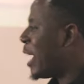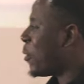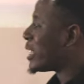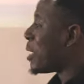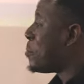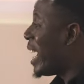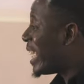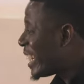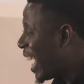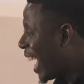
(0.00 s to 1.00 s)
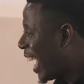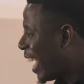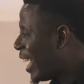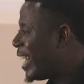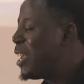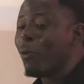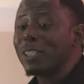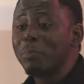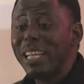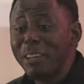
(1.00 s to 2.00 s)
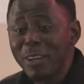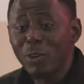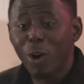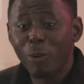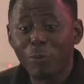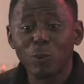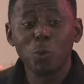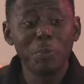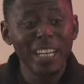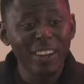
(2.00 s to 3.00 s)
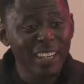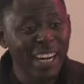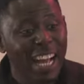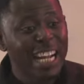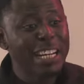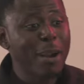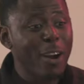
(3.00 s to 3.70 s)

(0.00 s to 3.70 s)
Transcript: There was a man there. He was believing God for 2 billion. The